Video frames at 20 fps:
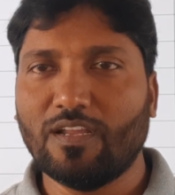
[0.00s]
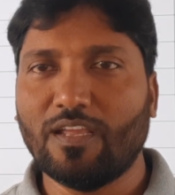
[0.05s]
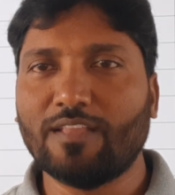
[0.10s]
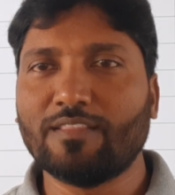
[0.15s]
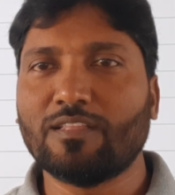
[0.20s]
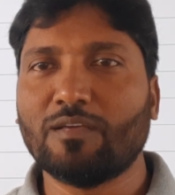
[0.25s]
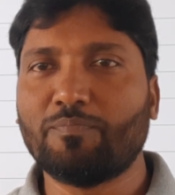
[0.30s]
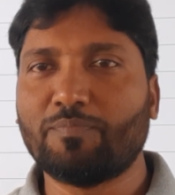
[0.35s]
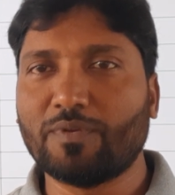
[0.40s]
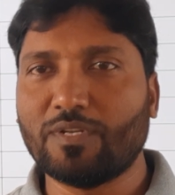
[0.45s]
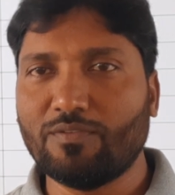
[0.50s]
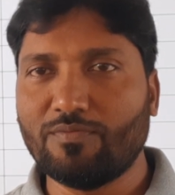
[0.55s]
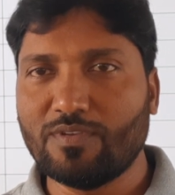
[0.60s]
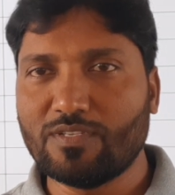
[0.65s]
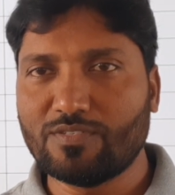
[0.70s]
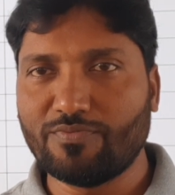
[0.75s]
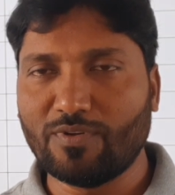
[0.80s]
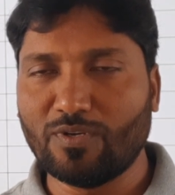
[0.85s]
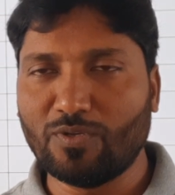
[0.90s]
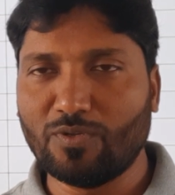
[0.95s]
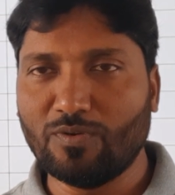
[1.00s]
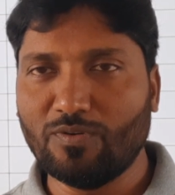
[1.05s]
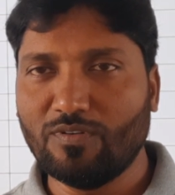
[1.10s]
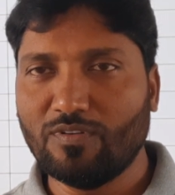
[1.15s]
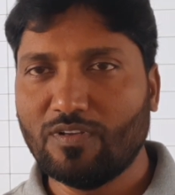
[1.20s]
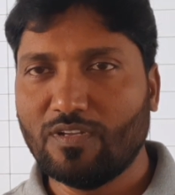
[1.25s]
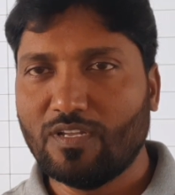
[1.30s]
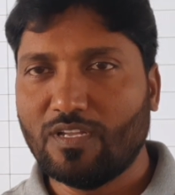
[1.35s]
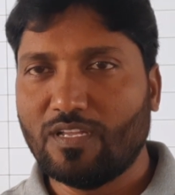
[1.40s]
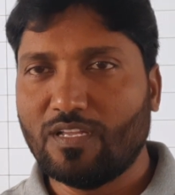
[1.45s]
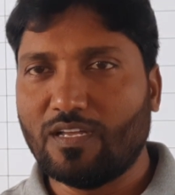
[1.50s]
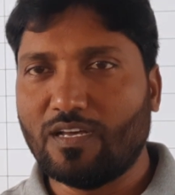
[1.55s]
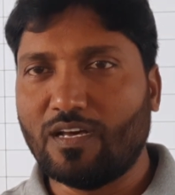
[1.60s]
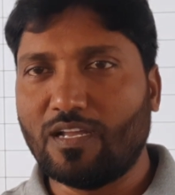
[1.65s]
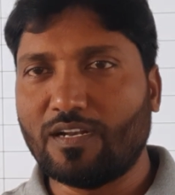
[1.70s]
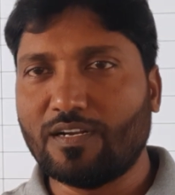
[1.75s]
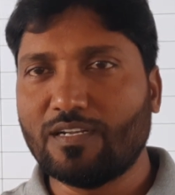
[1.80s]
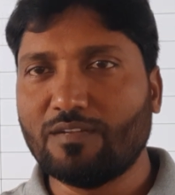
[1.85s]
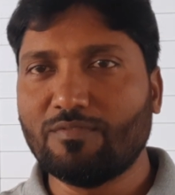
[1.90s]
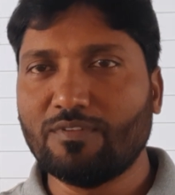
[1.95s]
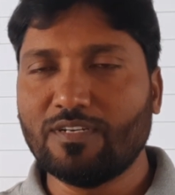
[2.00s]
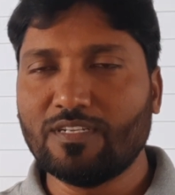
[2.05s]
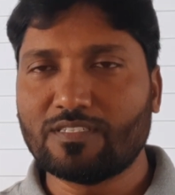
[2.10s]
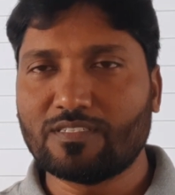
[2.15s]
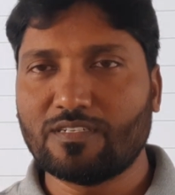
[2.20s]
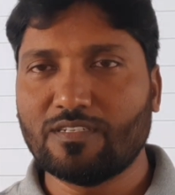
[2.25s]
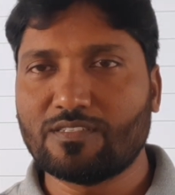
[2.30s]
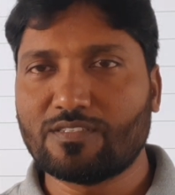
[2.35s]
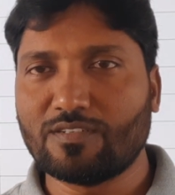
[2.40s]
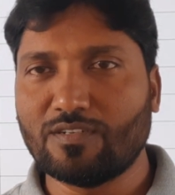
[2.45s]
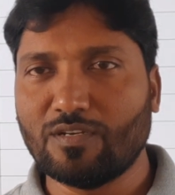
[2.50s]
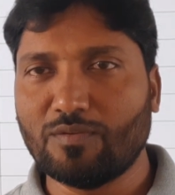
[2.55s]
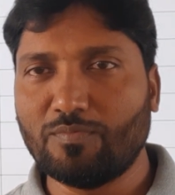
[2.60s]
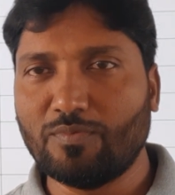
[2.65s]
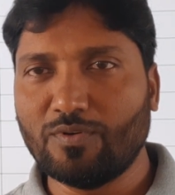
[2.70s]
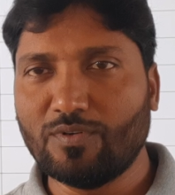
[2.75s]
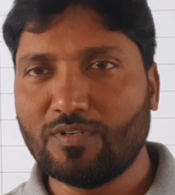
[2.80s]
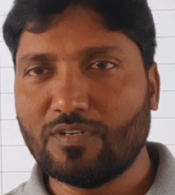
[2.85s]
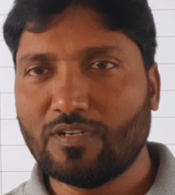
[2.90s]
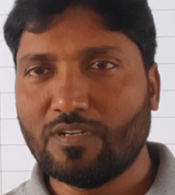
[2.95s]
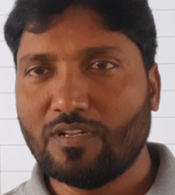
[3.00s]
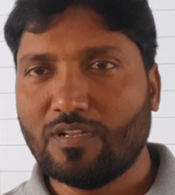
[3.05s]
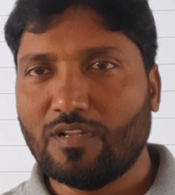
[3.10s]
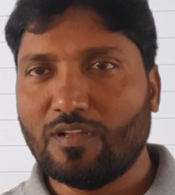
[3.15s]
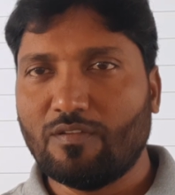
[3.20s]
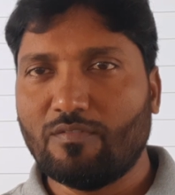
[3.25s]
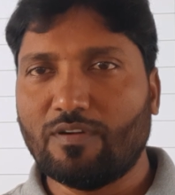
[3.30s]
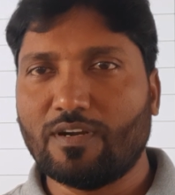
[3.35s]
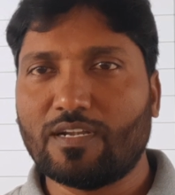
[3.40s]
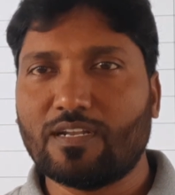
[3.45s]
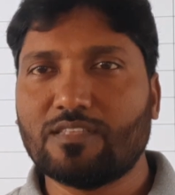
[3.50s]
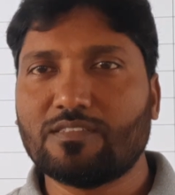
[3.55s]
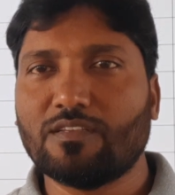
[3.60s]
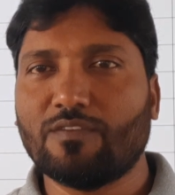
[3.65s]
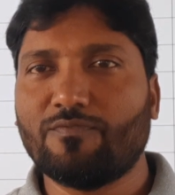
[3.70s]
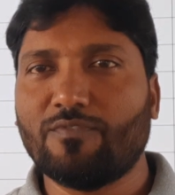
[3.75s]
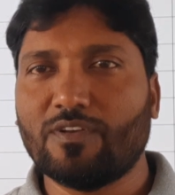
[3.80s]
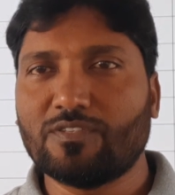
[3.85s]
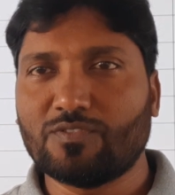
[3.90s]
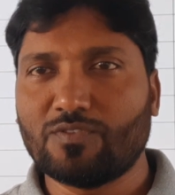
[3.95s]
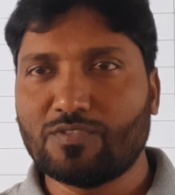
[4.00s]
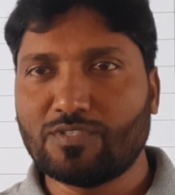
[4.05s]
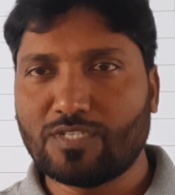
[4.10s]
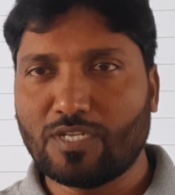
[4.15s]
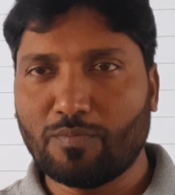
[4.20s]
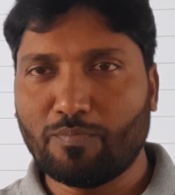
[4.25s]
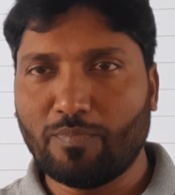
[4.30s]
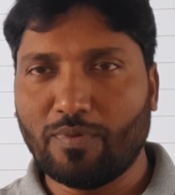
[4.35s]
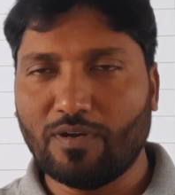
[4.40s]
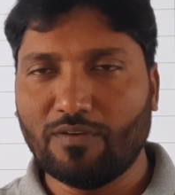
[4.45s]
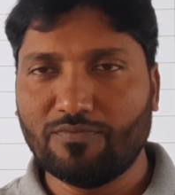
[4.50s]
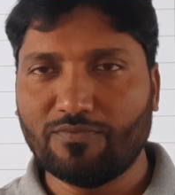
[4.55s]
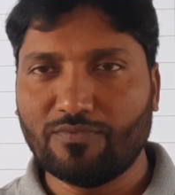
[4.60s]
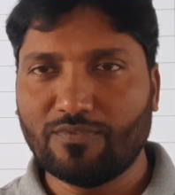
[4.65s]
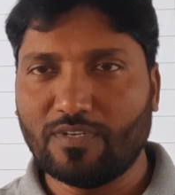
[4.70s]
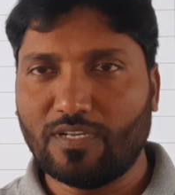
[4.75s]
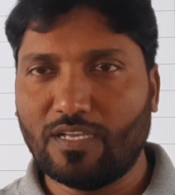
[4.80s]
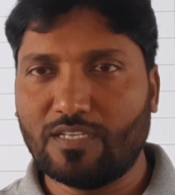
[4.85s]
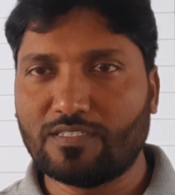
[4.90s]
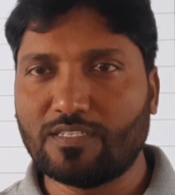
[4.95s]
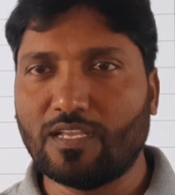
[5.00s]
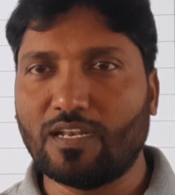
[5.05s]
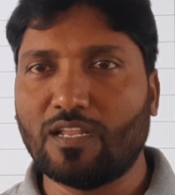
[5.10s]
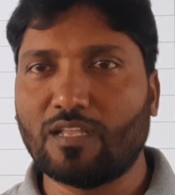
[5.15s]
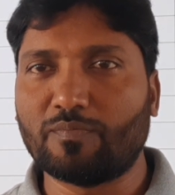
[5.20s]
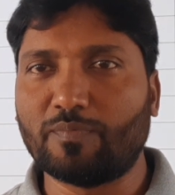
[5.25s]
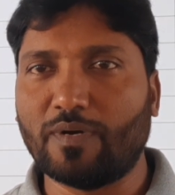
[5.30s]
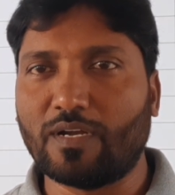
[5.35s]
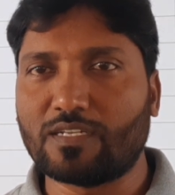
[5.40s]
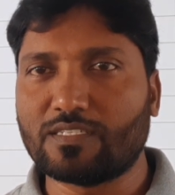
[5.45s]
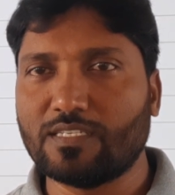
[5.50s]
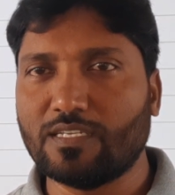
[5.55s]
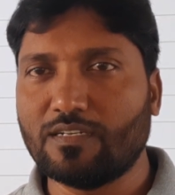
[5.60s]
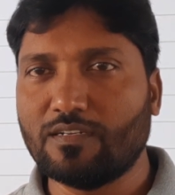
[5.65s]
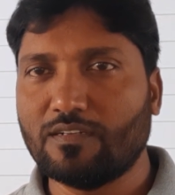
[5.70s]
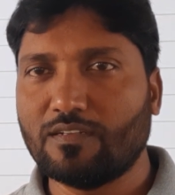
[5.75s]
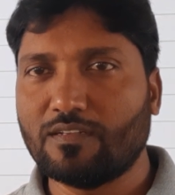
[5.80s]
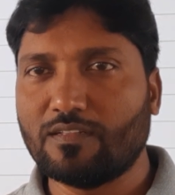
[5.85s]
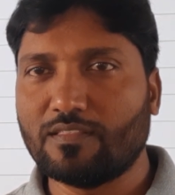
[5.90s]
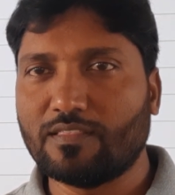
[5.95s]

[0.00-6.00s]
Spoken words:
In the previous video, already we discussed about what is the first step of SLR Parser,